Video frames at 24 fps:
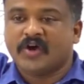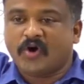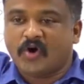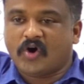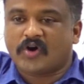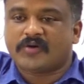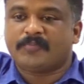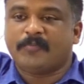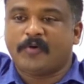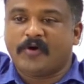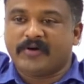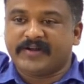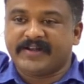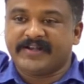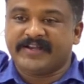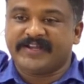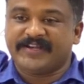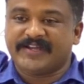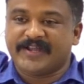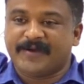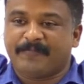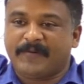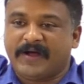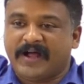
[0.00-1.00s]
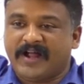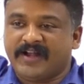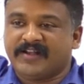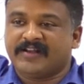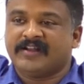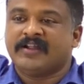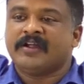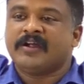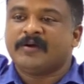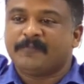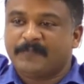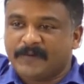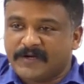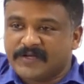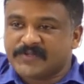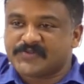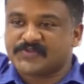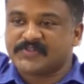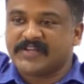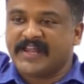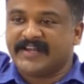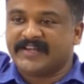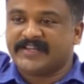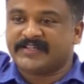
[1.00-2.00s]
or modern India part,
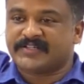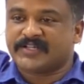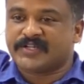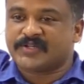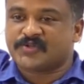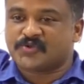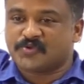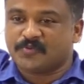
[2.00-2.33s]
personality.